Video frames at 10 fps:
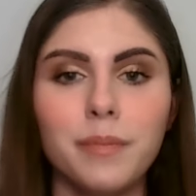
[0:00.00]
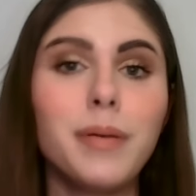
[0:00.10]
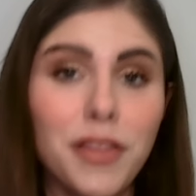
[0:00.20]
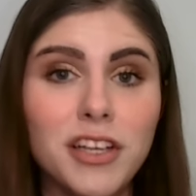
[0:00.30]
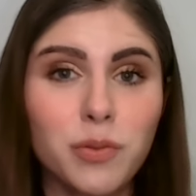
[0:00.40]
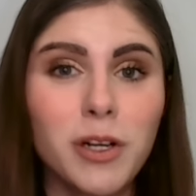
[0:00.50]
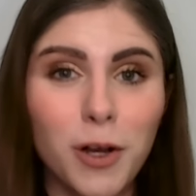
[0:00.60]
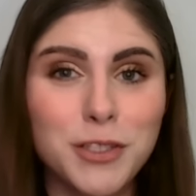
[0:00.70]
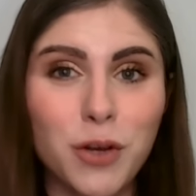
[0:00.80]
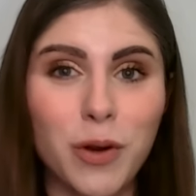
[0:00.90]
But this one
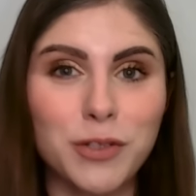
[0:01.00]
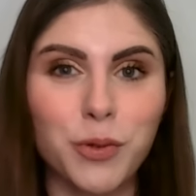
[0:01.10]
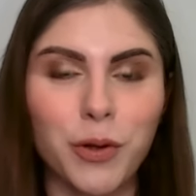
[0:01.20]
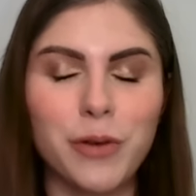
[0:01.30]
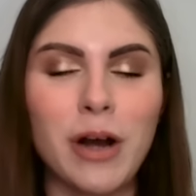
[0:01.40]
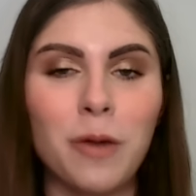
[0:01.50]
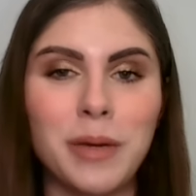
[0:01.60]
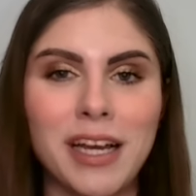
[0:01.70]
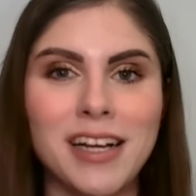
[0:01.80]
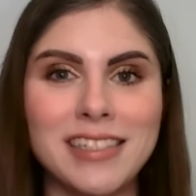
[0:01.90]
also works really well
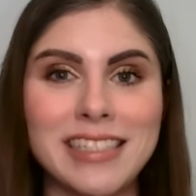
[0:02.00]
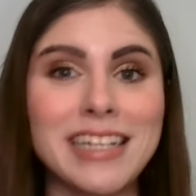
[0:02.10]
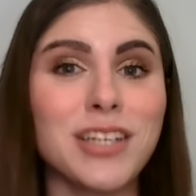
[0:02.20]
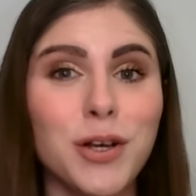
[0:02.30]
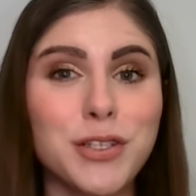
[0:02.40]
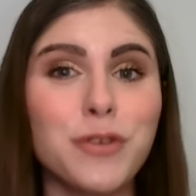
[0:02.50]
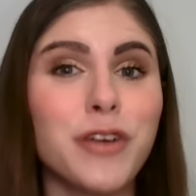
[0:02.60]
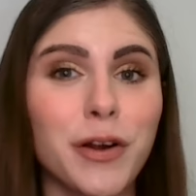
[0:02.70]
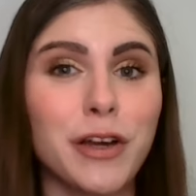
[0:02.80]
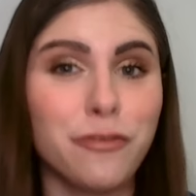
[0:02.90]
because it's also
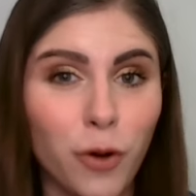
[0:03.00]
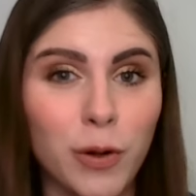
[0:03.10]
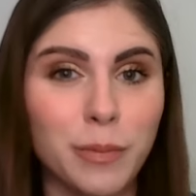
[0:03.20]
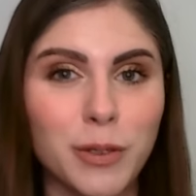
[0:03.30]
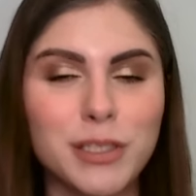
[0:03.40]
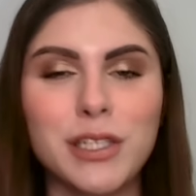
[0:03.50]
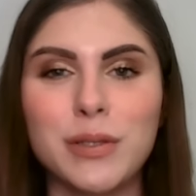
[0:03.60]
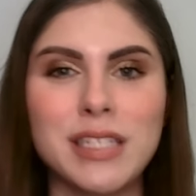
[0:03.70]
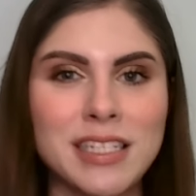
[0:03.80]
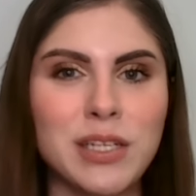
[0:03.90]
very affordable. So
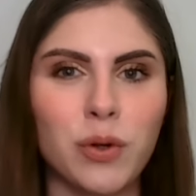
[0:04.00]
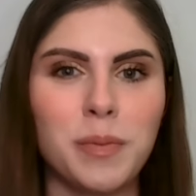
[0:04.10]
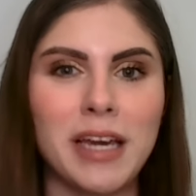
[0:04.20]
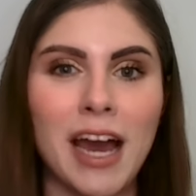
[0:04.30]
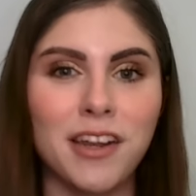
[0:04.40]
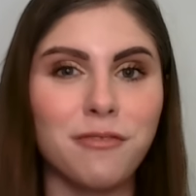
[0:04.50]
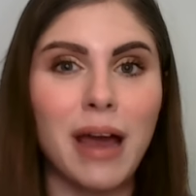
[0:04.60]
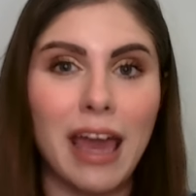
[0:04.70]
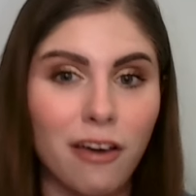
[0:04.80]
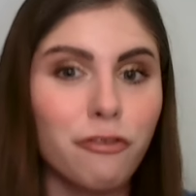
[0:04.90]
since it would be kind of
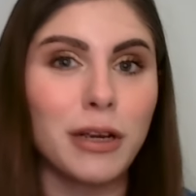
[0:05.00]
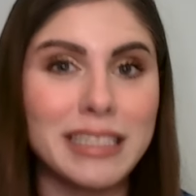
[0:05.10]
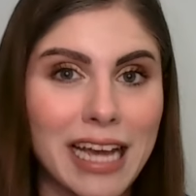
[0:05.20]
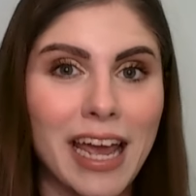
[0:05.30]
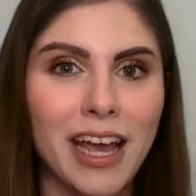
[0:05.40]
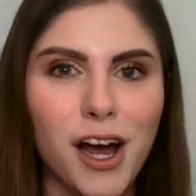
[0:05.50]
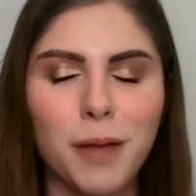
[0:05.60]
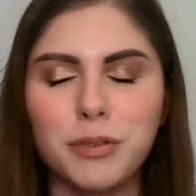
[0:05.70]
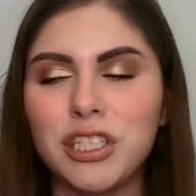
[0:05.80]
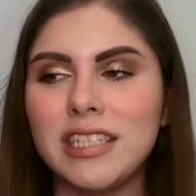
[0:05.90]
my everyday
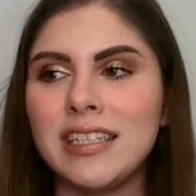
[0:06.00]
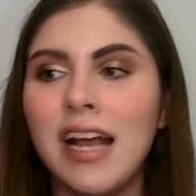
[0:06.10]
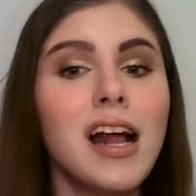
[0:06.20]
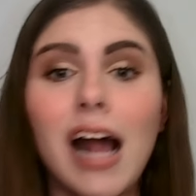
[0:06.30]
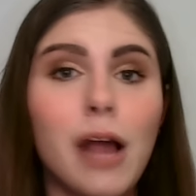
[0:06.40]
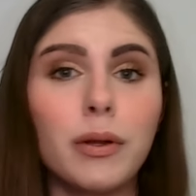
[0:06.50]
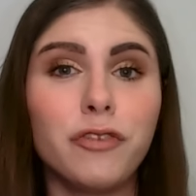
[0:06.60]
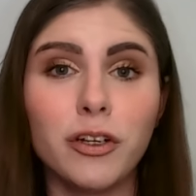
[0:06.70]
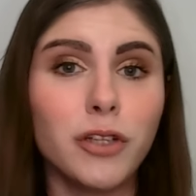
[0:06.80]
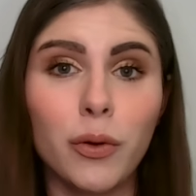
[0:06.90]
option, I would
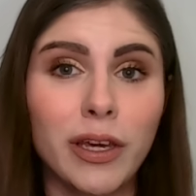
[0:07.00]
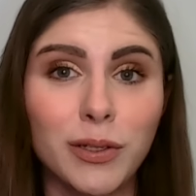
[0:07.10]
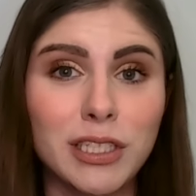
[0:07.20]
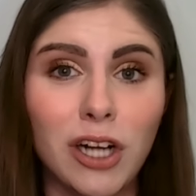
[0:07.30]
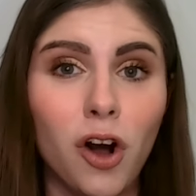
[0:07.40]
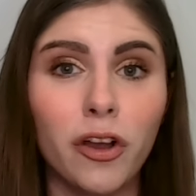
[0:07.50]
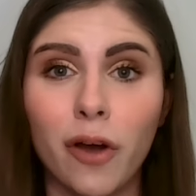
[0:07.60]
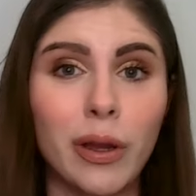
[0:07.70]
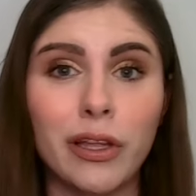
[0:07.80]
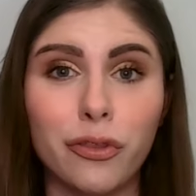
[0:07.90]
feel no guilt at all
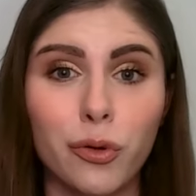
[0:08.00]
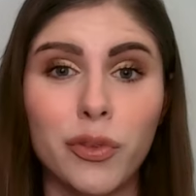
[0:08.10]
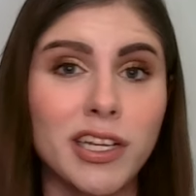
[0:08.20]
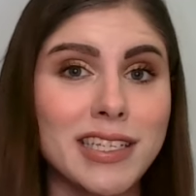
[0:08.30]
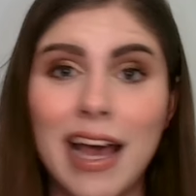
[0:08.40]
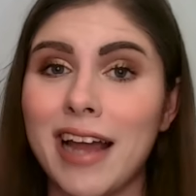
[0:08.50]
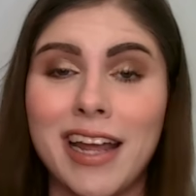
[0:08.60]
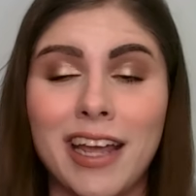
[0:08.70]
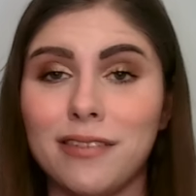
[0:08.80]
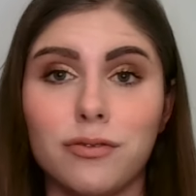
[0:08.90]
going through this at
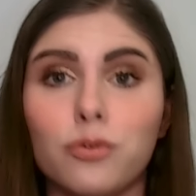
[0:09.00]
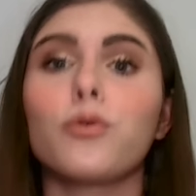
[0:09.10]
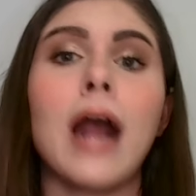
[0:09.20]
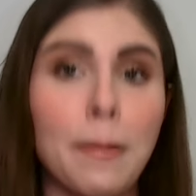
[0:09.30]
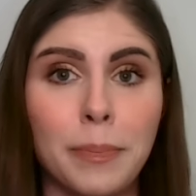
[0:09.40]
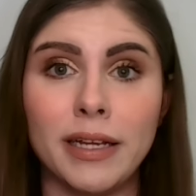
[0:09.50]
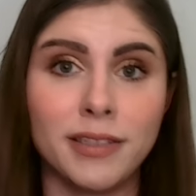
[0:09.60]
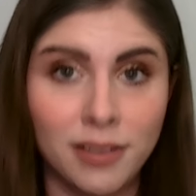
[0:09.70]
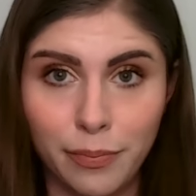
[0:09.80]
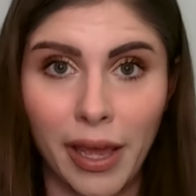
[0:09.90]
a
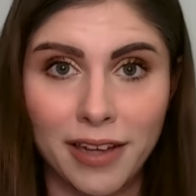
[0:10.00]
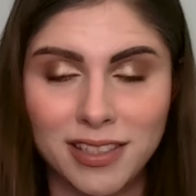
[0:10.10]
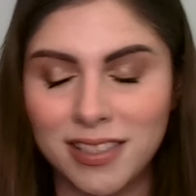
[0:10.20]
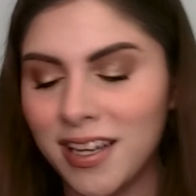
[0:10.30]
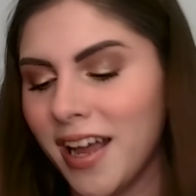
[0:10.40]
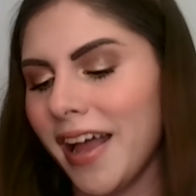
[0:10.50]
rapid pace.